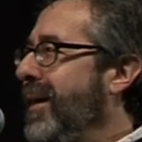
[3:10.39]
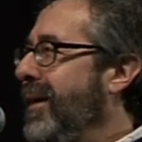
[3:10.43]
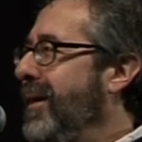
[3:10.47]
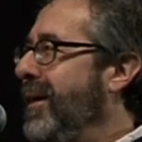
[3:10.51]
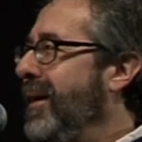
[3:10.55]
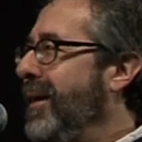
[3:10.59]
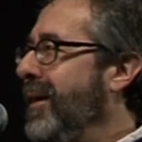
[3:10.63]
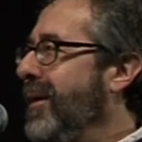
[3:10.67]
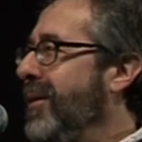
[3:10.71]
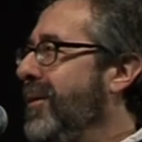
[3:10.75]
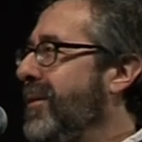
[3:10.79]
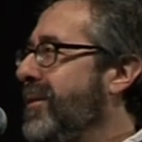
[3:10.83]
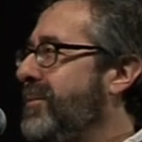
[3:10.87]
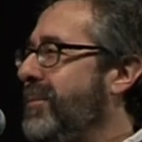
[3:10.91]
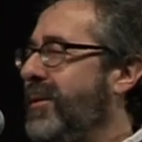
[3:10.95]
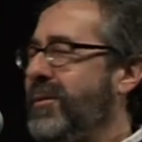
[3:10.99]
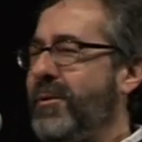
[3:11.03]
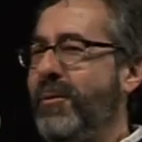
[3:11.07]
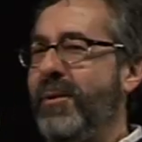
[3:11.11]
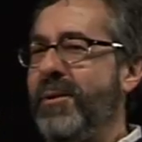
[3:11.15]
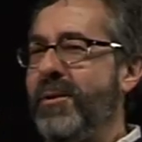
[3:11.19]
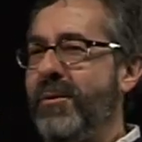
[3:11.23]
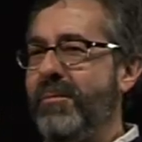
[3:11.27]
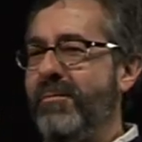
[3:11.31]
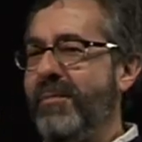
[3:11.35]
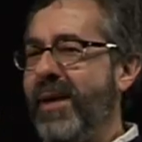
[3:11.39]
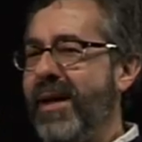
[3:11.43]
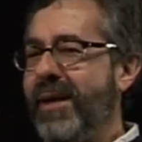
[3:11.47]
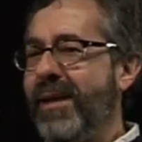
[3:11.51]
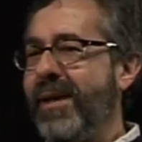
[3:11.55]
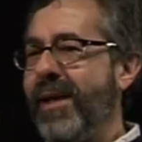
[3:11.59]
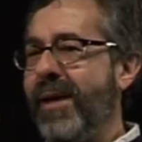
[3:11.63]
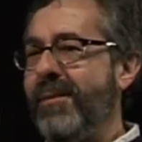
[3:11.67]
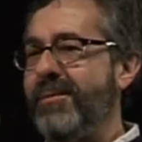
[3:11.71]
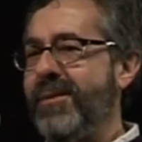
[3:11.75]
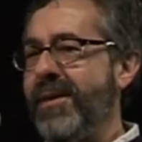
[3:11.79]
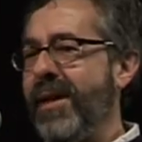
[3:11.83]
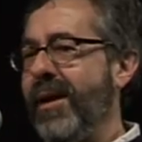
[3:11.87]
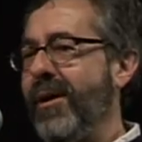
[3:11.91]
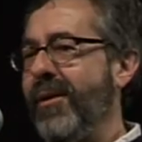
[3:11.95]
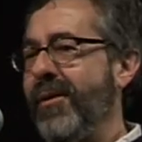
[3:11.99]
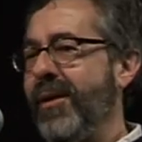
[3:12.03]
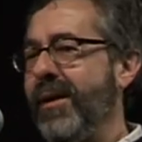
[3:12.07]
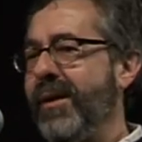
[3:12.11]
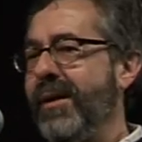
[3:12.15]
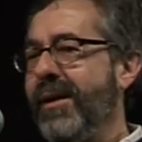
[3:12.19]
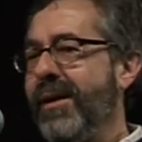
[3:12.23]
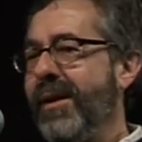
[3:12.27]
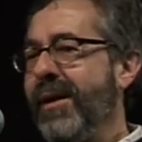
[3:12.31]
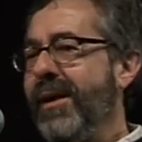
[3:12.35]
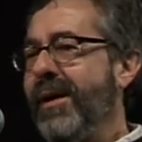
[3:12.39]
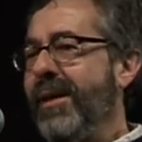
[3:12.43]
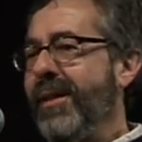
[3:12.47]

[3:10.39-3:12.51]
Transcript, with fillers: You know, especially when you're making games now that